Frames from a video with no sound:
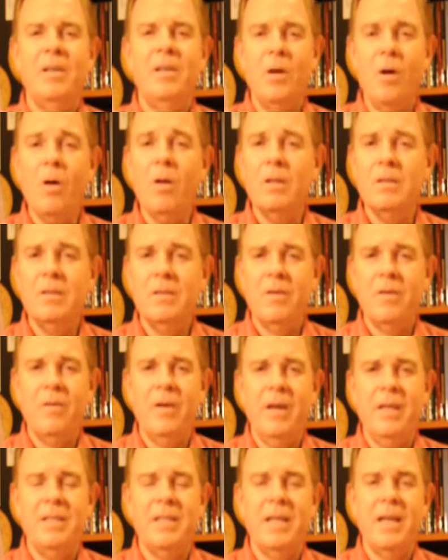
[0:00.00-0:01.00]
gold
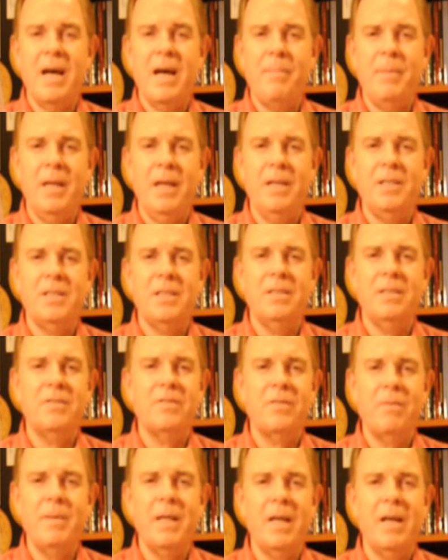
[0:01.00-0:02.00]
coin
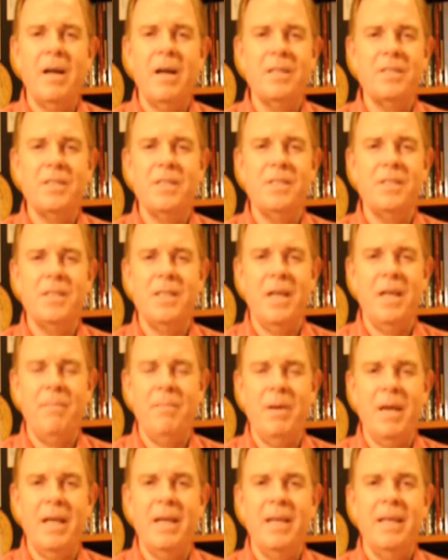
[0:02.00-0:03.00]
denominations from the Carson
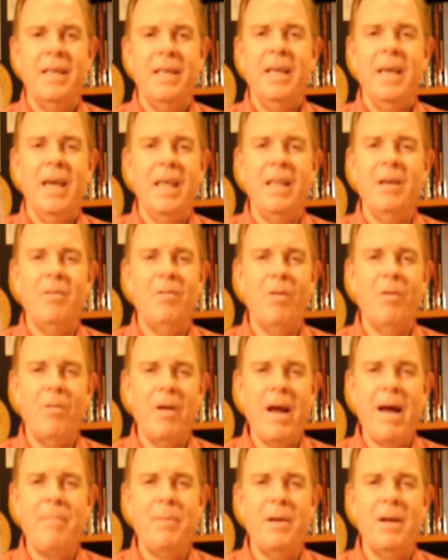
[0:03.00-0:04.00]
City Mint, and then we'll
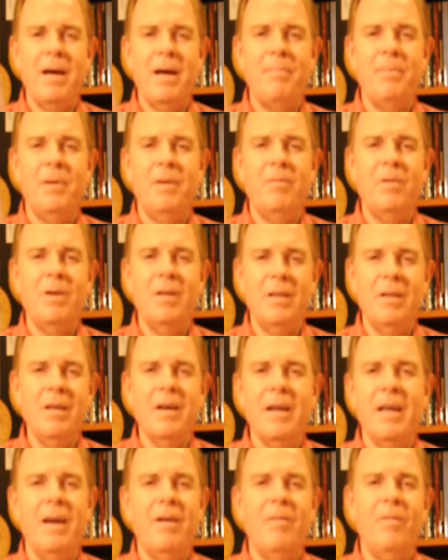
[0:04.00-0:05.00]
wrap it up and we'll
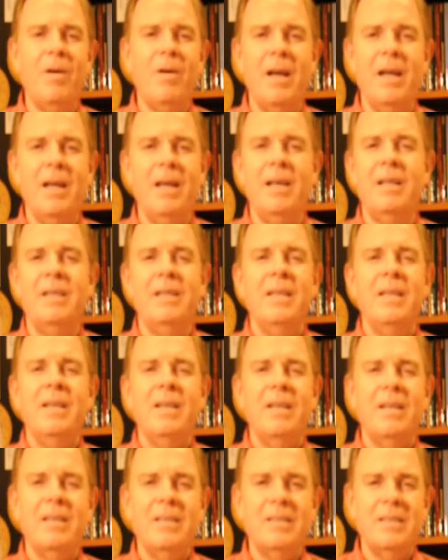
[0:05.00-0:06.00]
look at what a
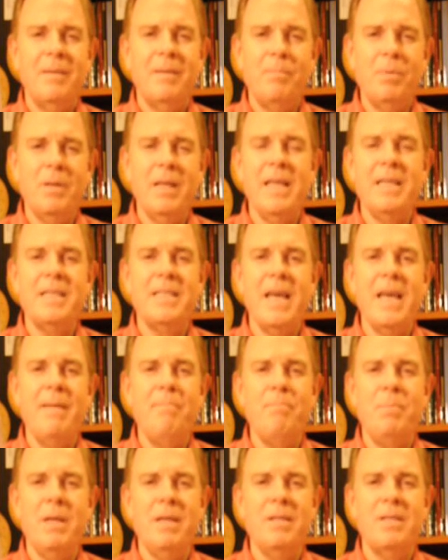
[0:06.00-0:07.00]
complete
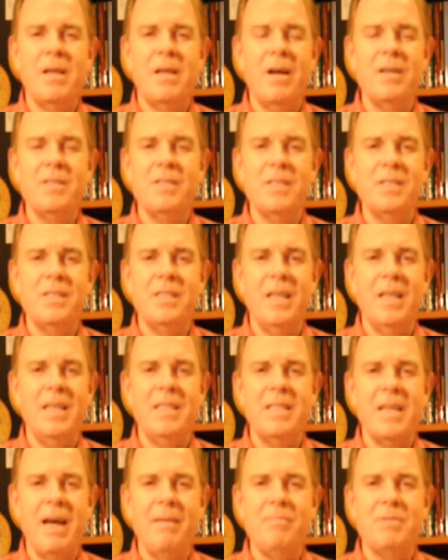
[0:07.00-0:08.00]
10-piece Carson
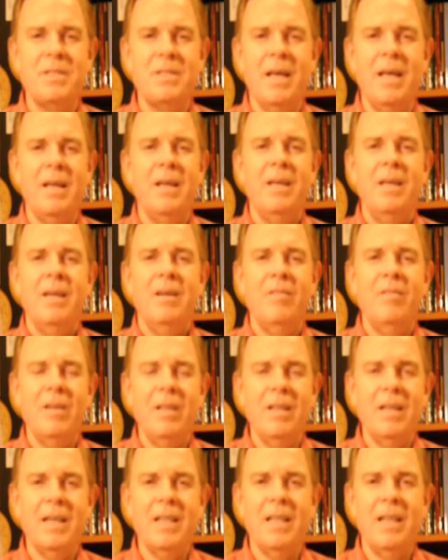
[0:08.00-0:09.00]
City typeset
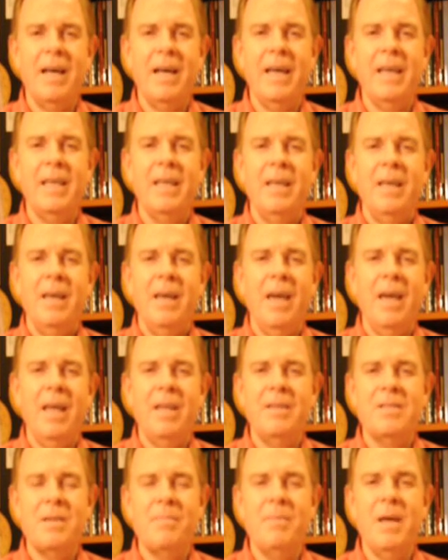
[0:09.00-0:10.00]
would look like,
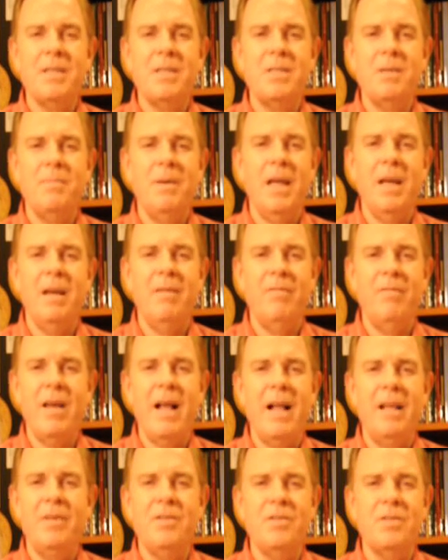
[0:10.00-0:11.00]
and some estimated
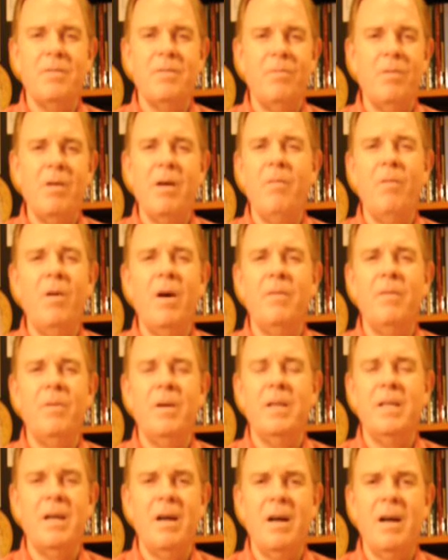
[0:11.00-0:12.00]
values of what one
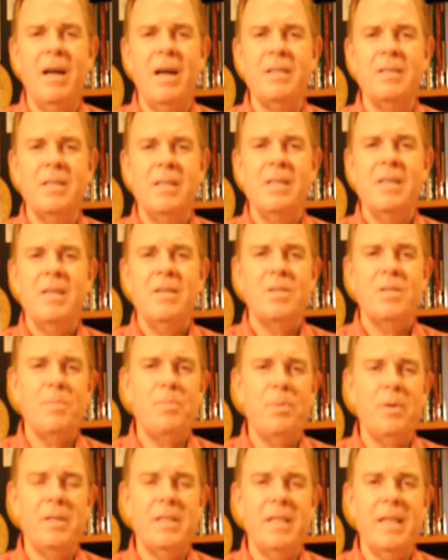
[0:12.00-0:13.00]
would cost
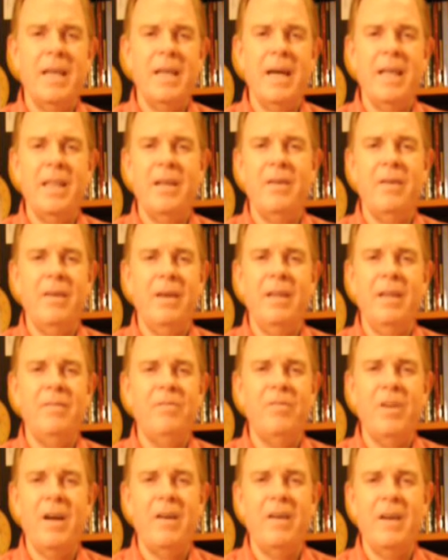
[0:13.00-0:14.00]
to put together
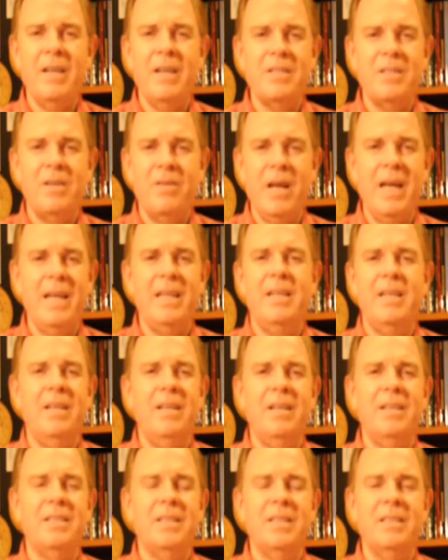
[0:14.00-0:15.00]
in various grade
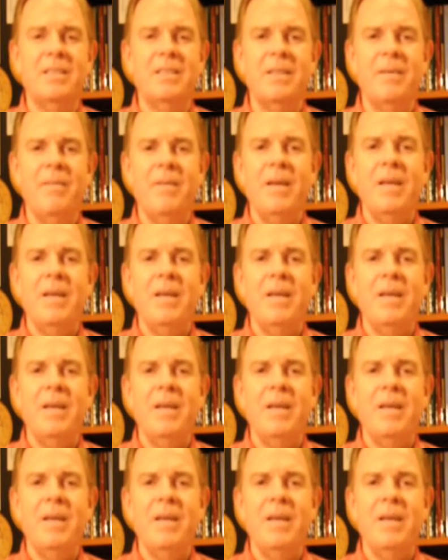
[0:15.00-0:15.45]
conditions.